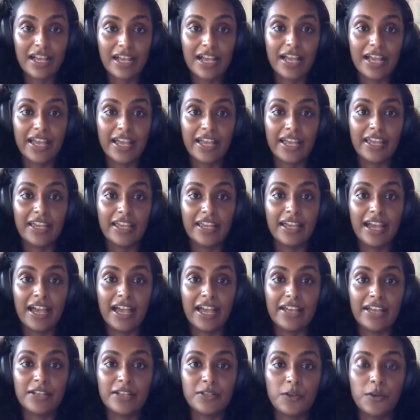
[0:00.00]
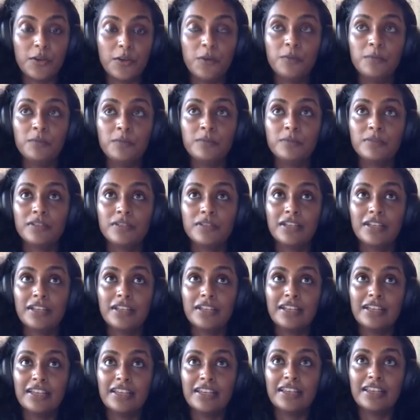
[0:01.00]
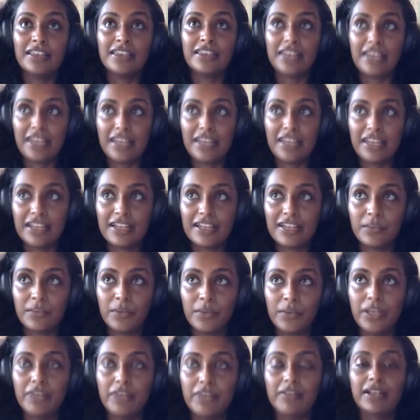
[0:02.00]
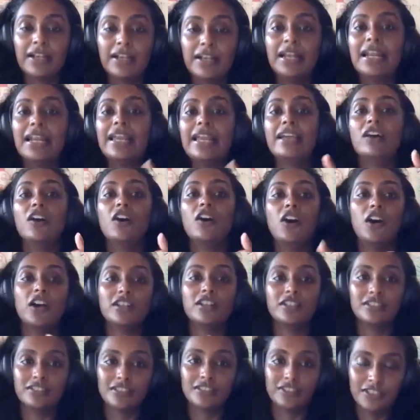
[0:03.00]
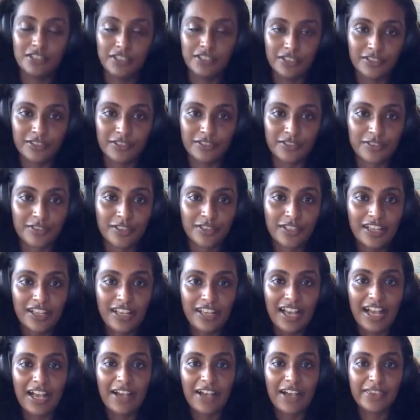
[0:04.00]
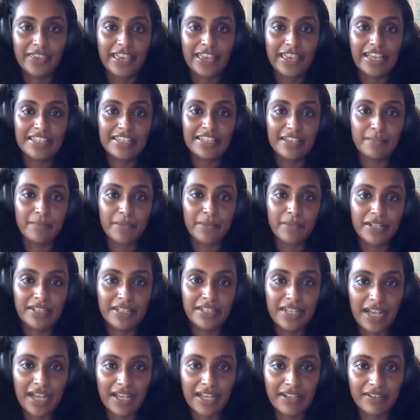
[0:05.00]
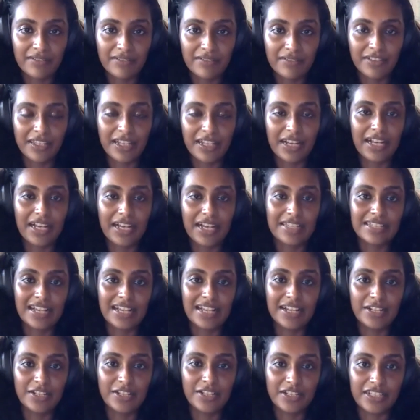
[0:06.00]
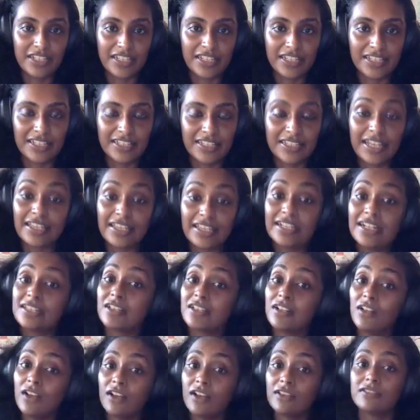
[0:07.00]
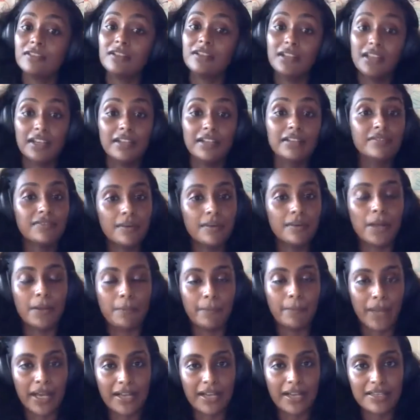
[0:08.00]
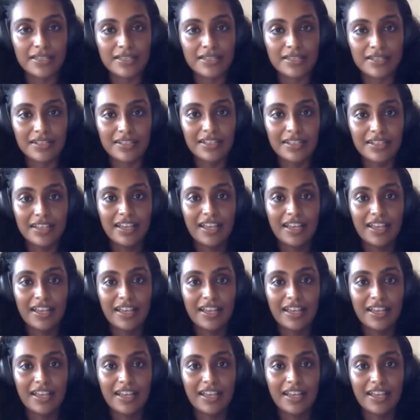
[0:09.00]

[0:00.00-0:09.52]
I don't think we need to cling on to how things have been done for the last 100 years. I think there's a lot to learn from our past.